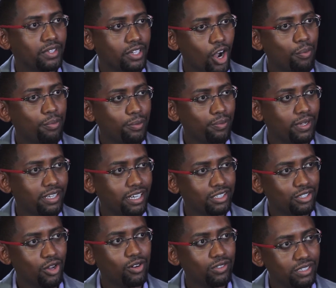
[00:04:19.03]
how people
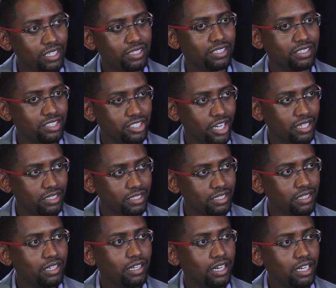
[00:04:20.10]
get content is
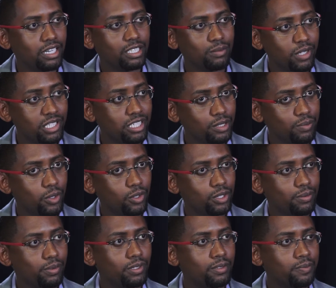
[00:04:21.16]
changing, and as much as
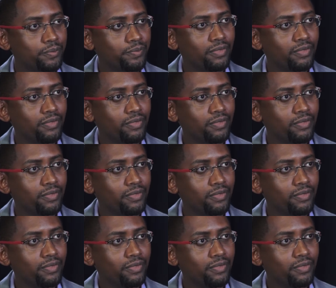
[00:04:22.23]
possible,